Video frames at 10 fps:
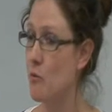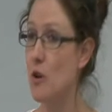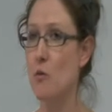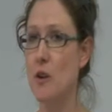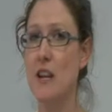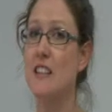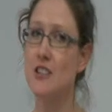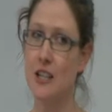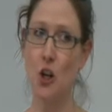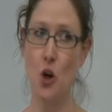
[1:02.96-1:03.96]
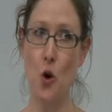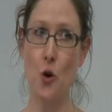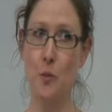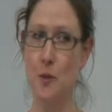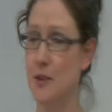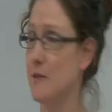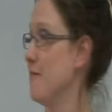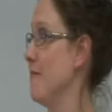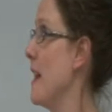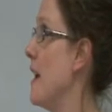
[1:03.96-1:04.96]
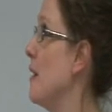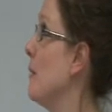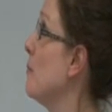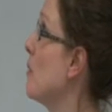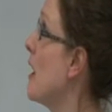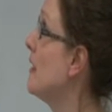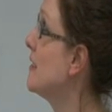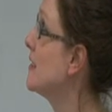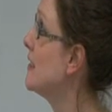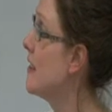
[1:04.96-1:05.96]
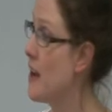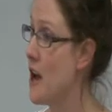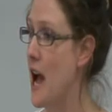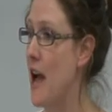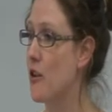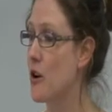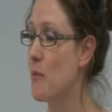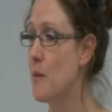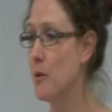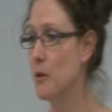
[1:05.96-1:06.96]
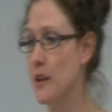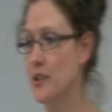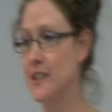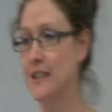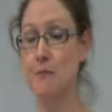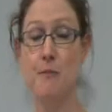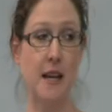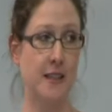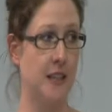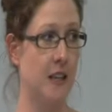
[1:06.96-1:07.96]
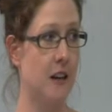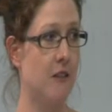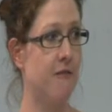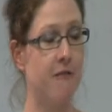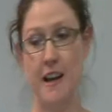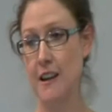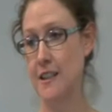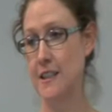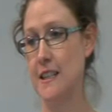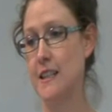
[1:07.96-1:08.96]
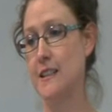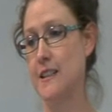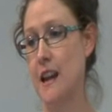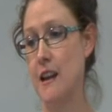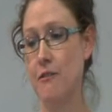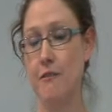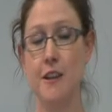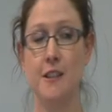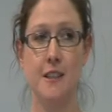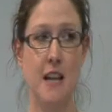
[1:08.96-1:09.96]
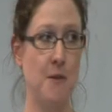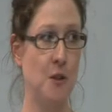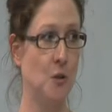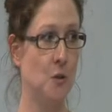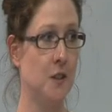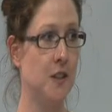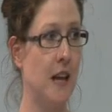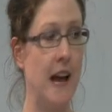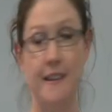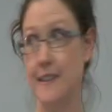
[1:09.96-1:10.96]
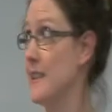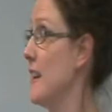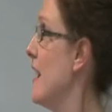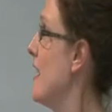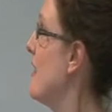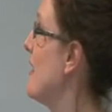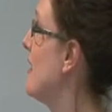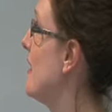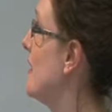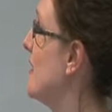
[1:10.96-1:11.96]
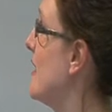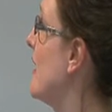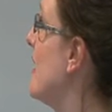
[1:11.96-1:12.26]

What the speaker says: we're interested in crops, plants, and there are people interested in bacteria, viruses, aphids, nematodes, and this thing